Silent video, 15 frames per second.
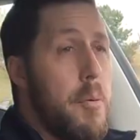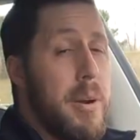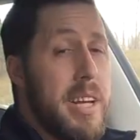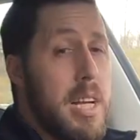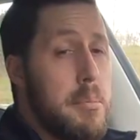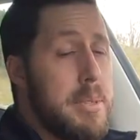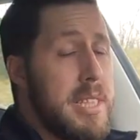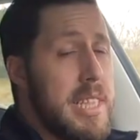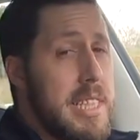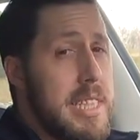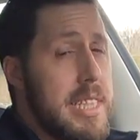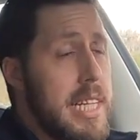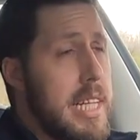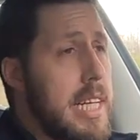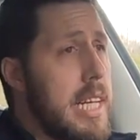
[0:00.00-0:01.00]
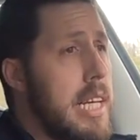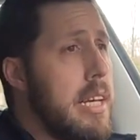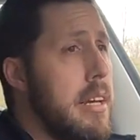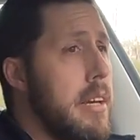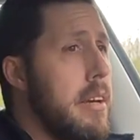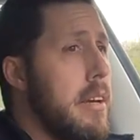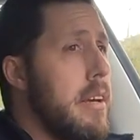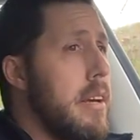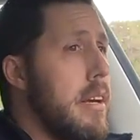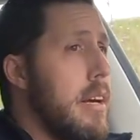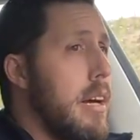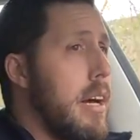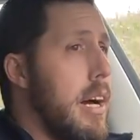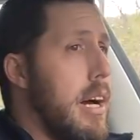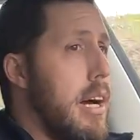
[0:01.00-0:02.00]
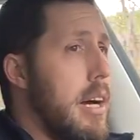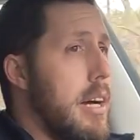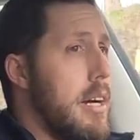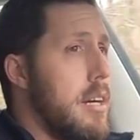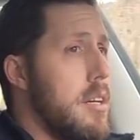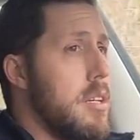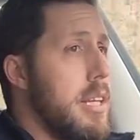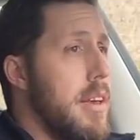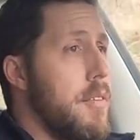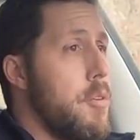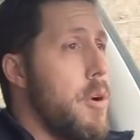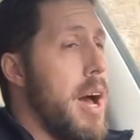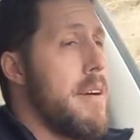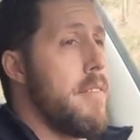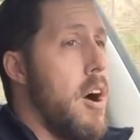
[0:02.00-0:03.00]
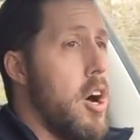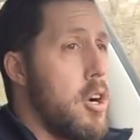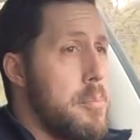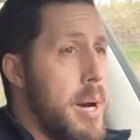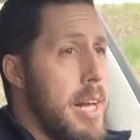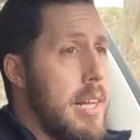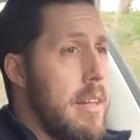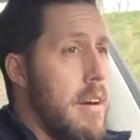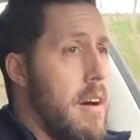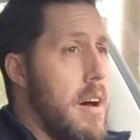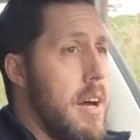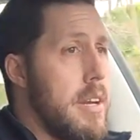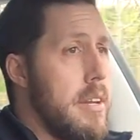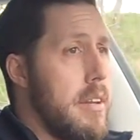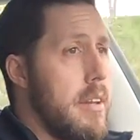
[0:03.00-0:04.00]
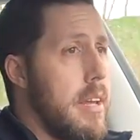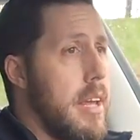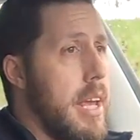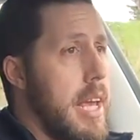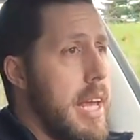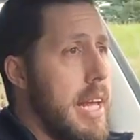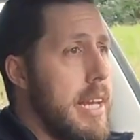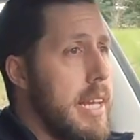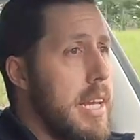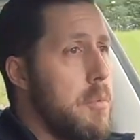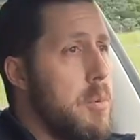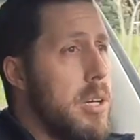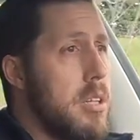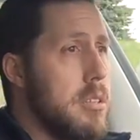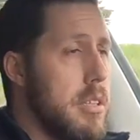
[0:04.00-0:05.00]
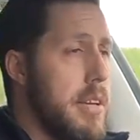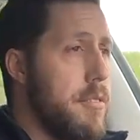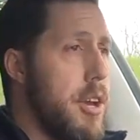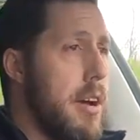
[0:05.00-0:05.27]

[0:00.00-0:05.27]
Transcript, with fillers: when it comes to the city, uh, if you have autopilot on, and it will, if you